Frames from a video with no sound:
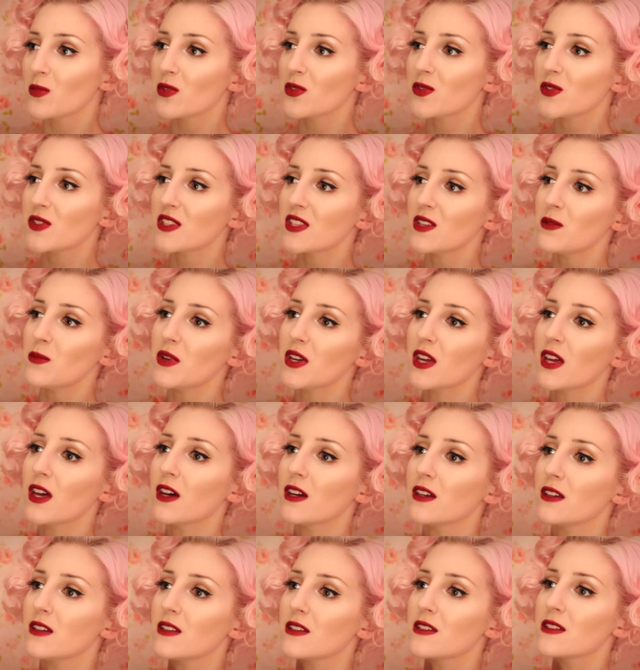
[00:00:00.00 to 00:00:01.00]
Mostly
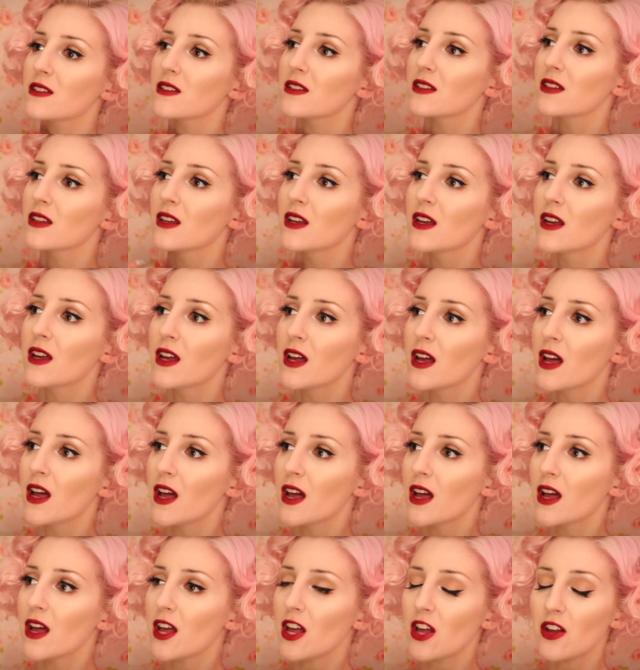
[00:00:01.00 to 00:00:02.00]
because,
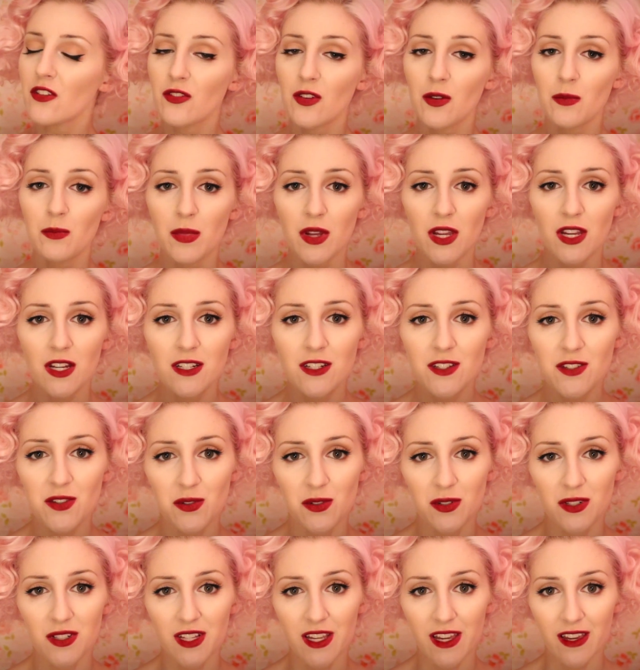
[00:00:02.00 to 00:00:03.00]
if I'm being
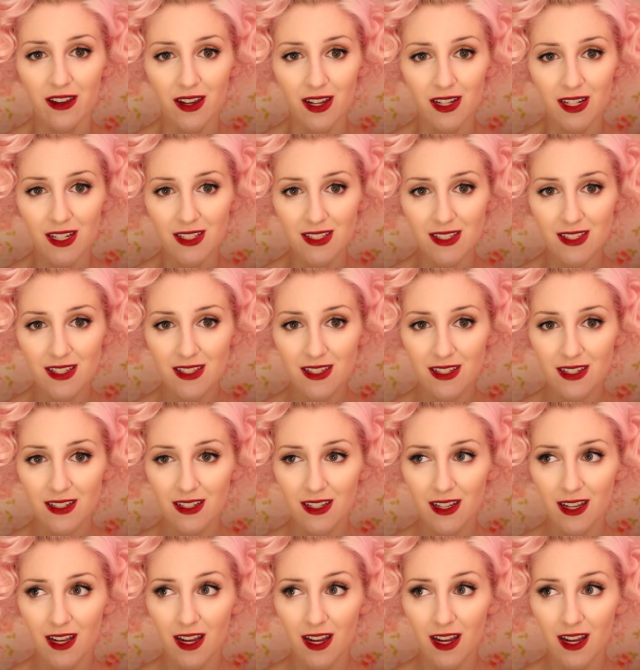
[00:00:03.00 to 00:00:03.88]
totally honest,